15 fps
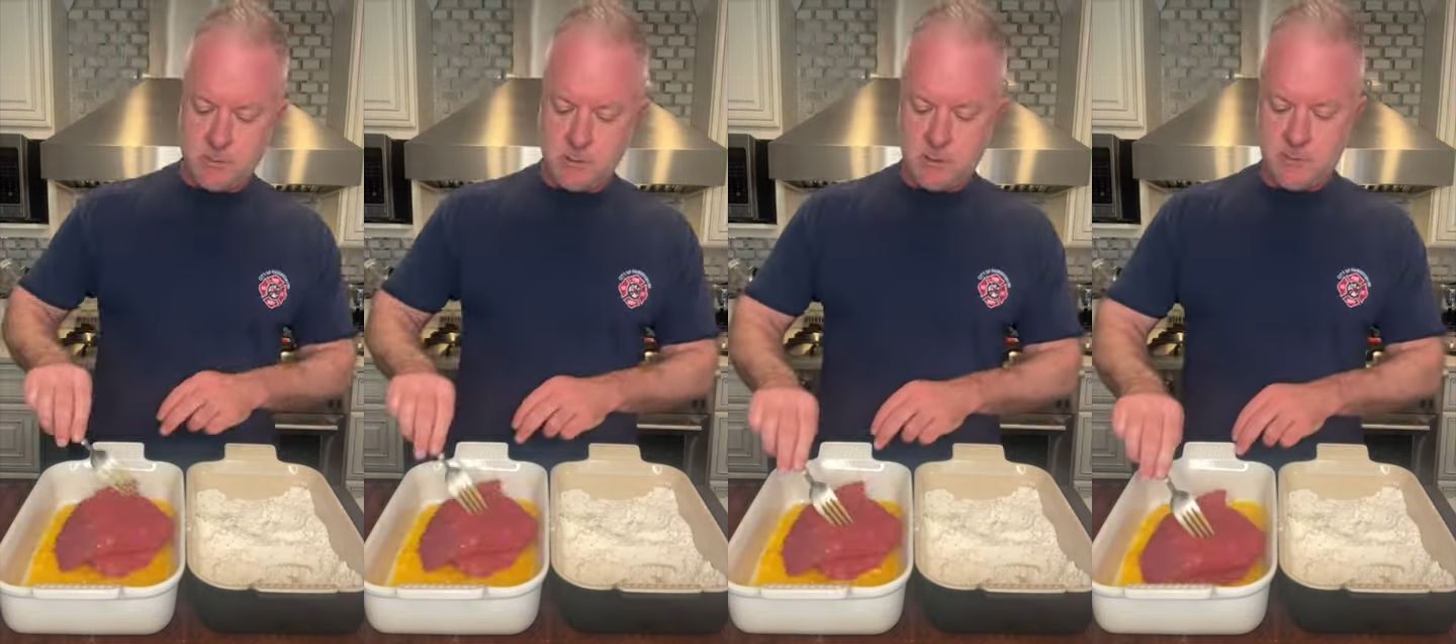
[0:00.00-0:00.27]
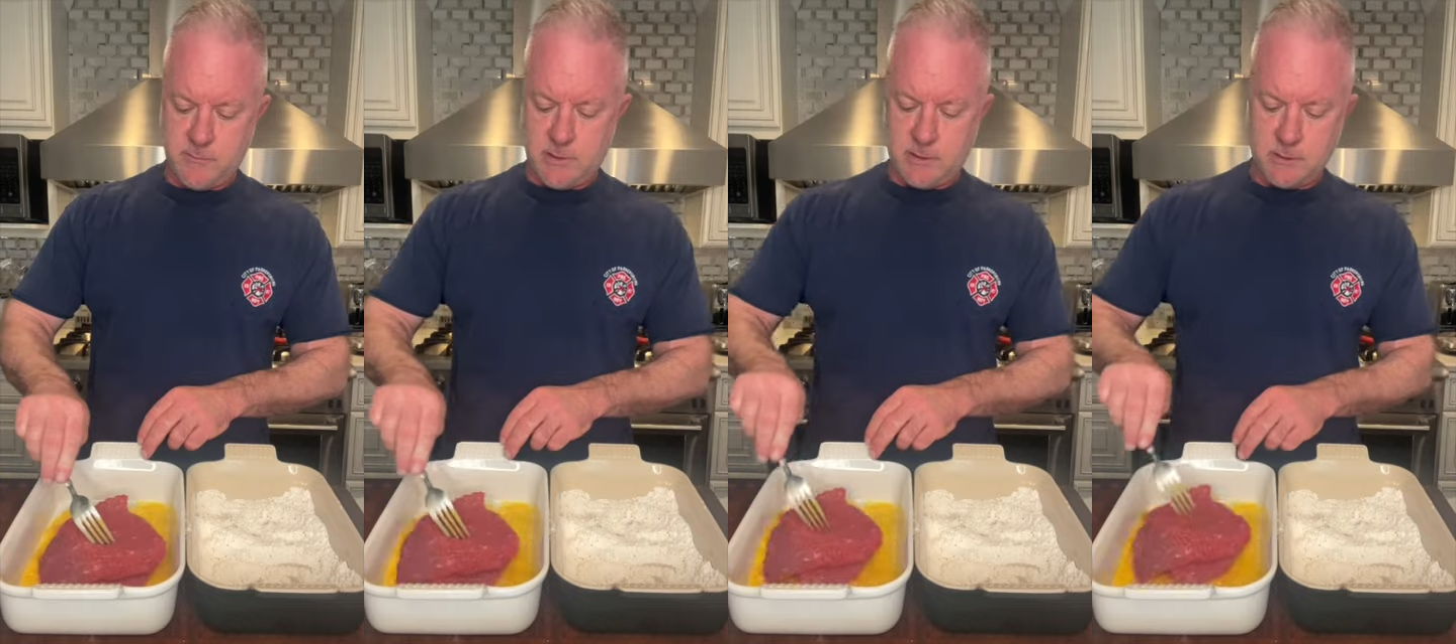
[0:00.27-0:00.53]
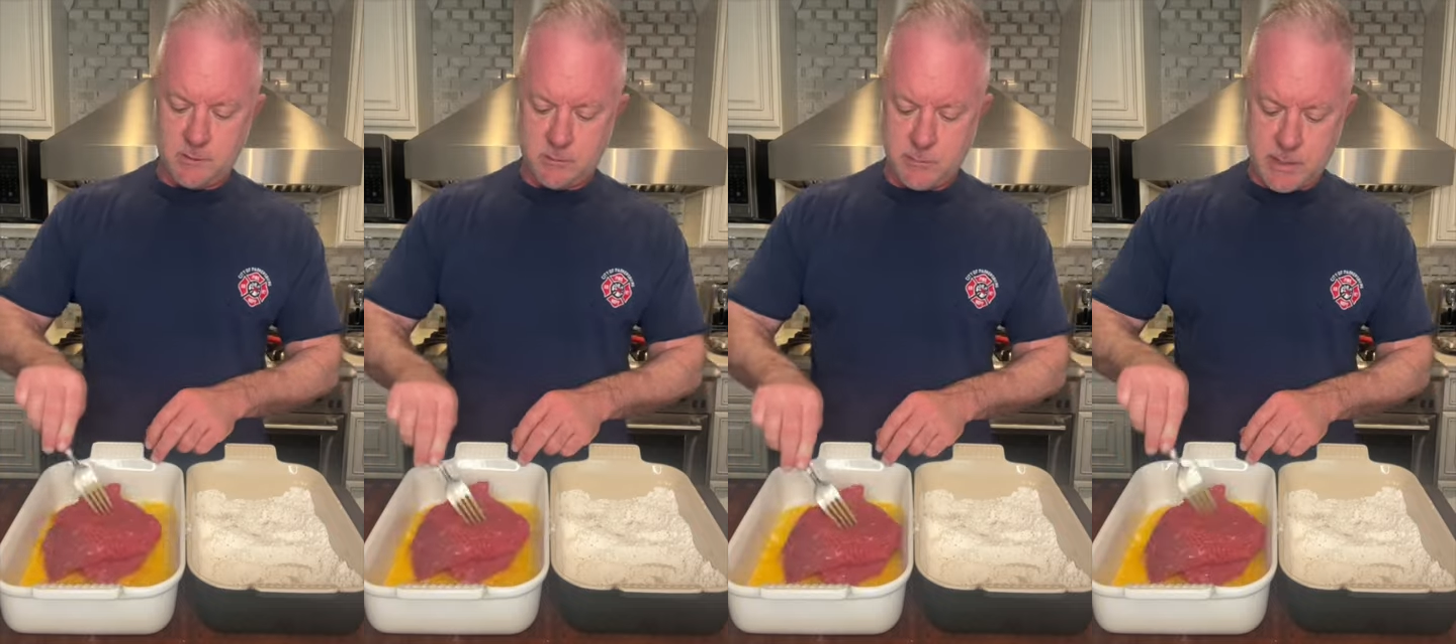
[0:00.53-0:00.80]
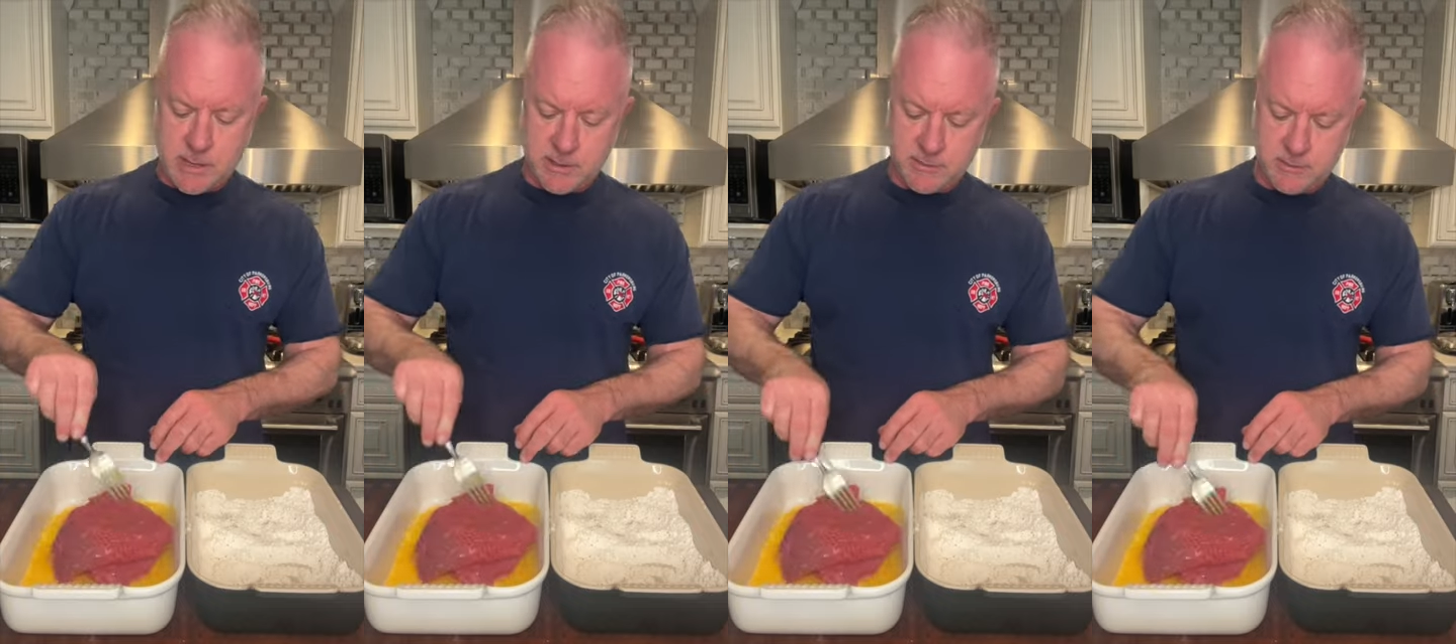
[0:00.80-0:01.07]
We give that a little
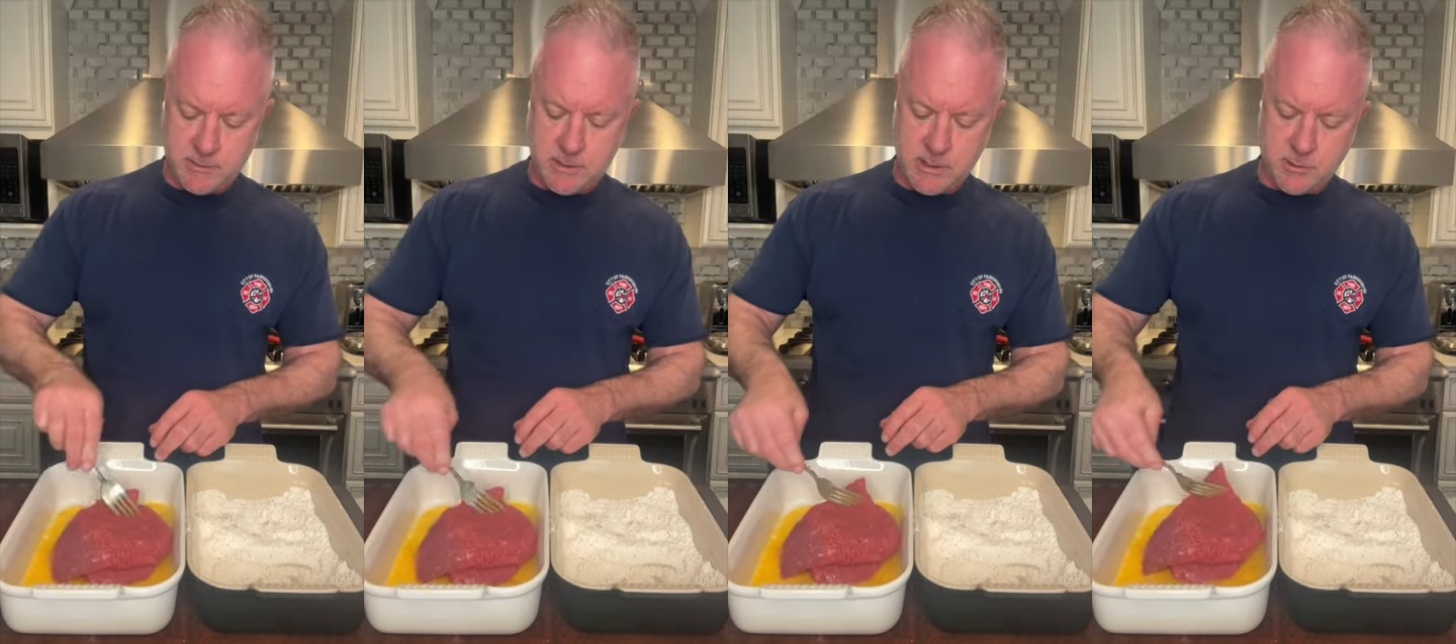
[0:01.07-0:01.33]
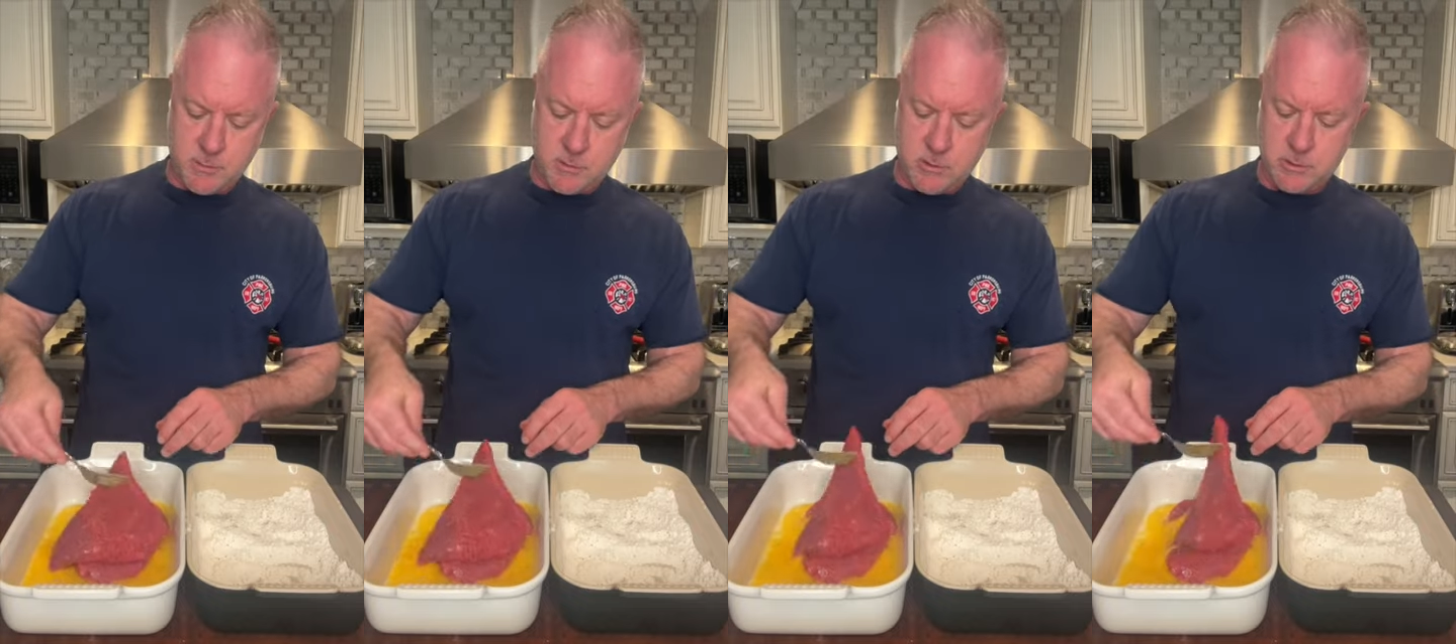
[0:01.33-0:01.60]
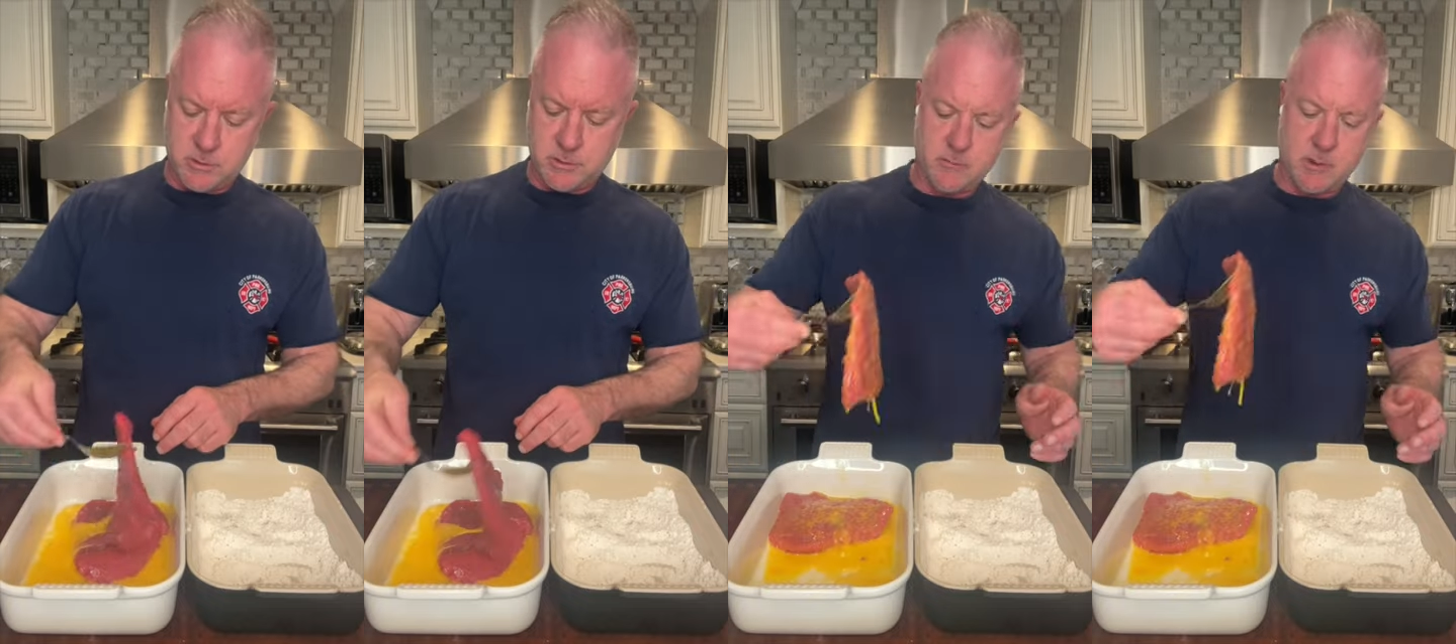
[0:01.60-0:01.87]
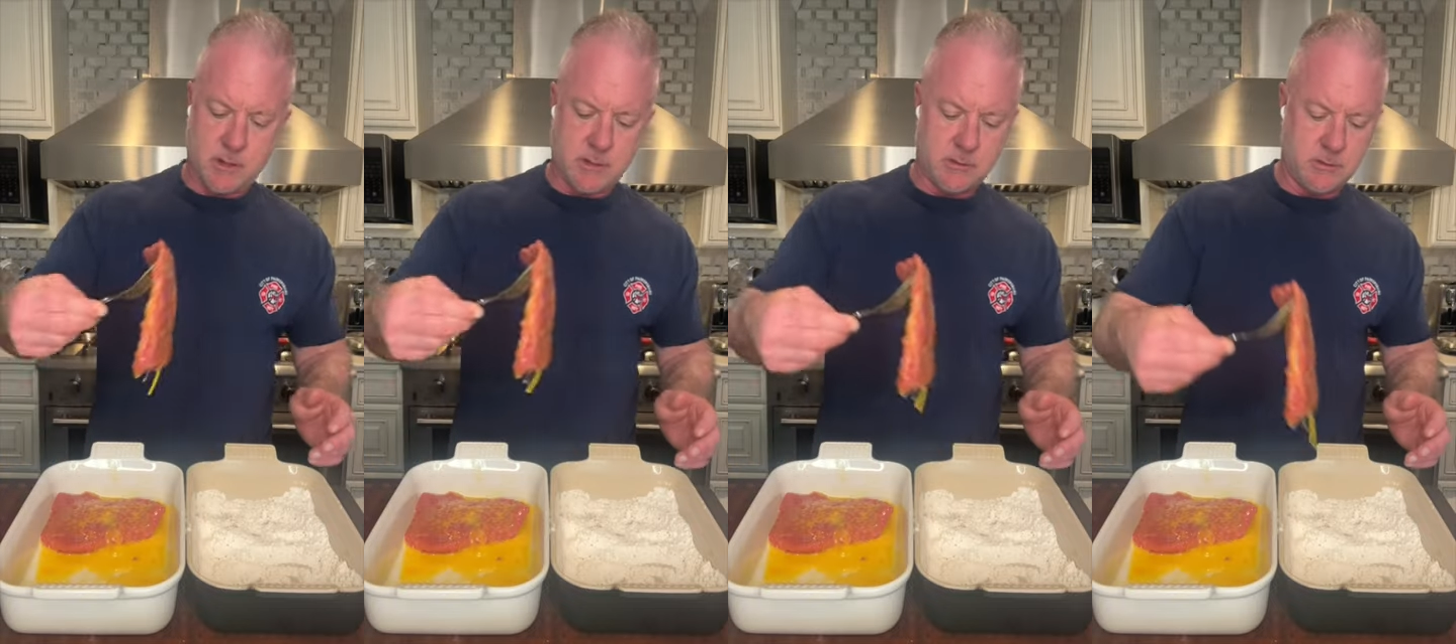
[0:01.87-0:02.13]
bath in the egg wash
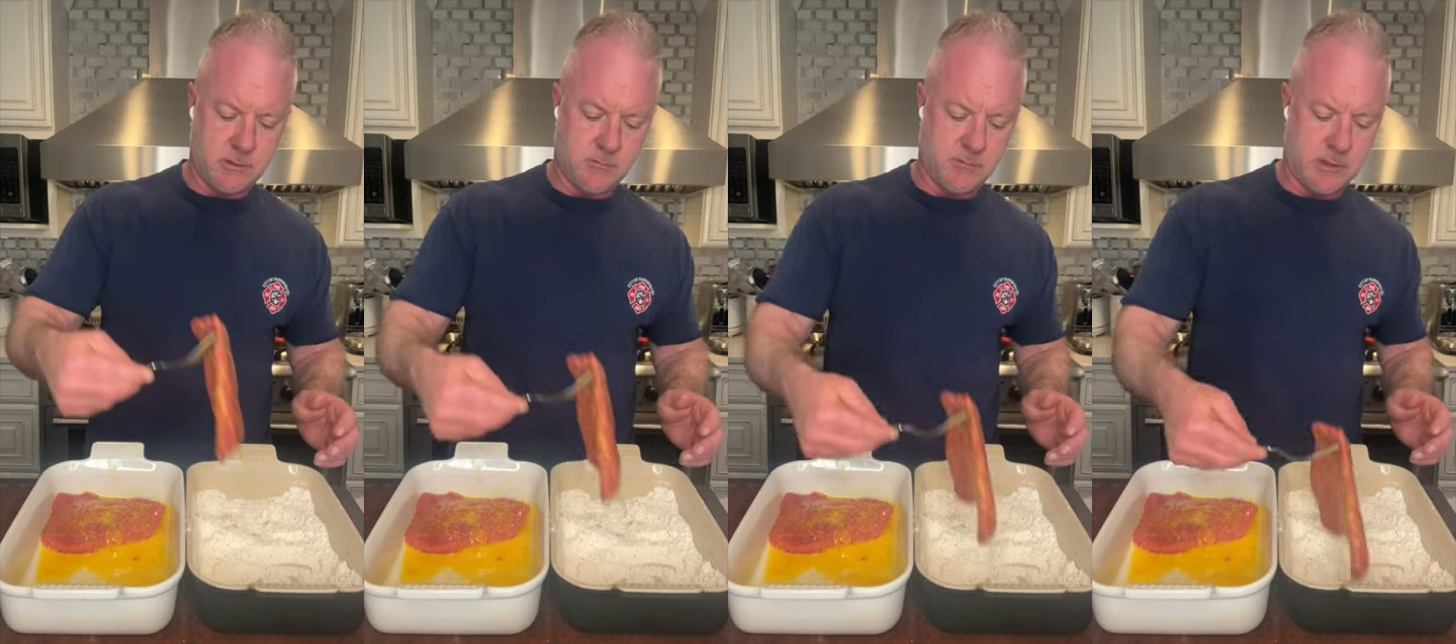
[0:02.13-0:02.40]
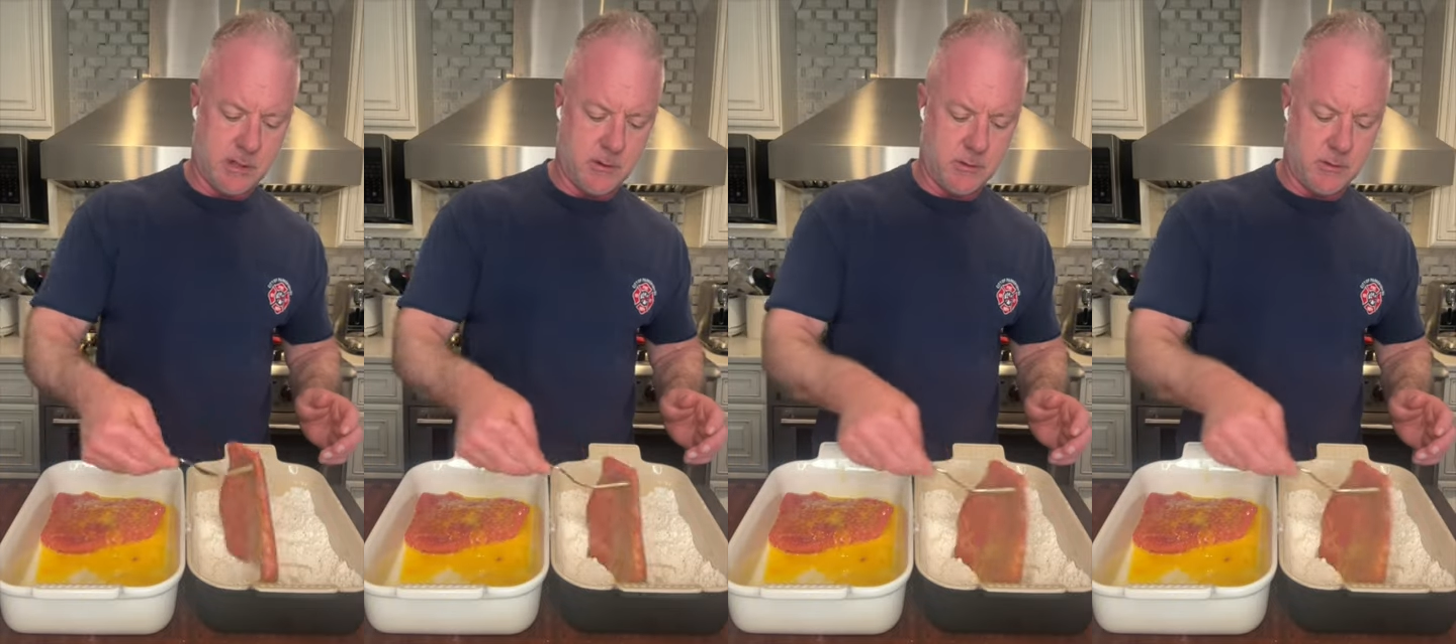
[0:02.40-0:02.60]
right into the flour.